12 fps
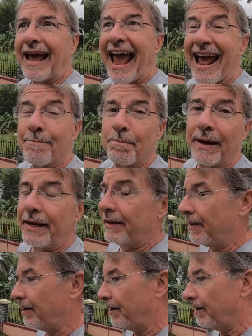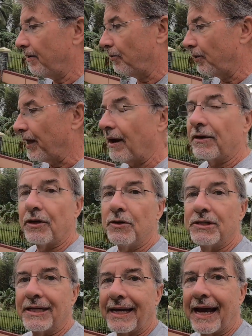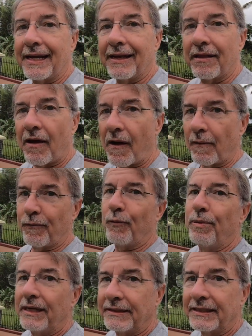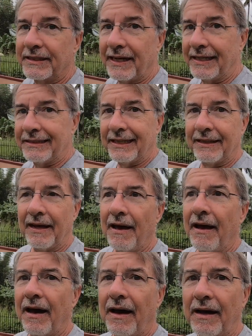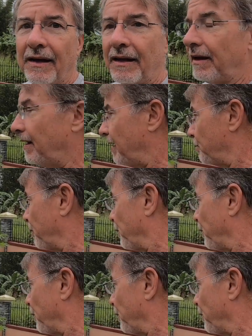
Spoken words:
ant bed without using any of the harmful pesticides that a lot of